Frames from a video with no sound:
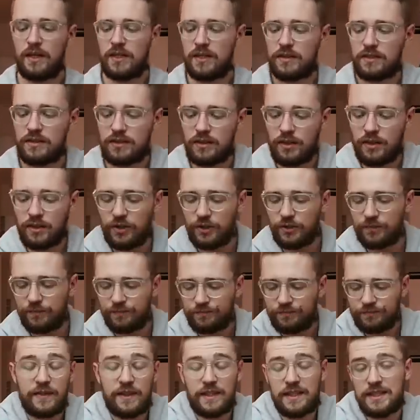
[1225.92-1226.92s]
So
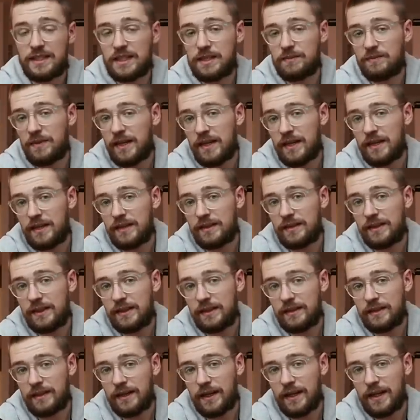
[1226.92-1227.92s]
this is my
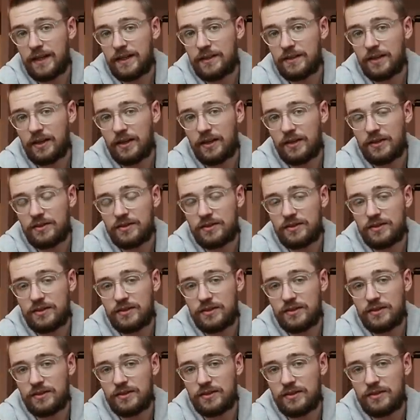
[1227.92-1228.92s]
little guide on
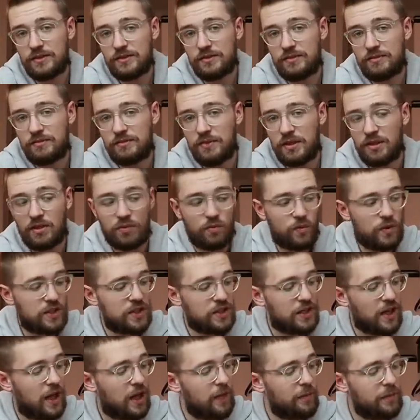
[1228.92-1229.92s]
to, you know,
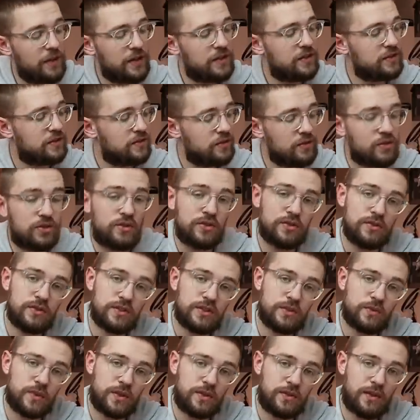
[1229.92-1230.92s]
which helmets to
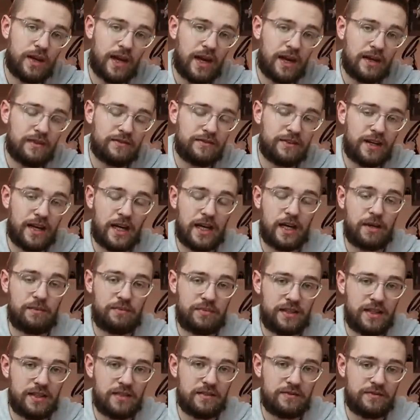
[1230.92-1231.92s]
choose when you have a
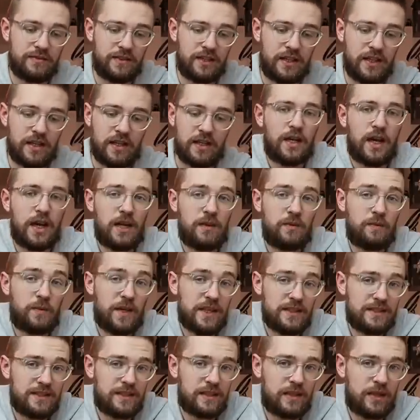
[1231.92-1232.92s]
PV and
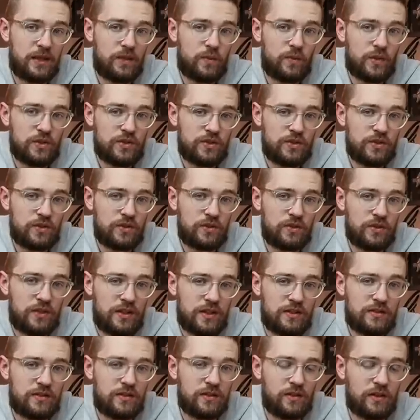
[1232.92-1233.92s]
basically what you
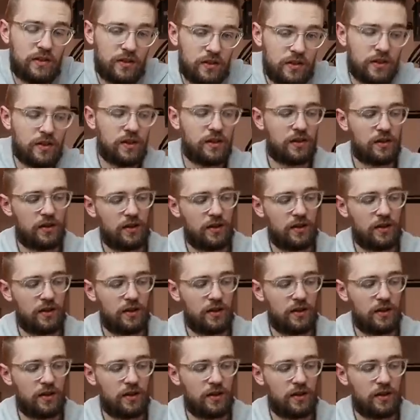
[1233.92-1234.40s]
need to look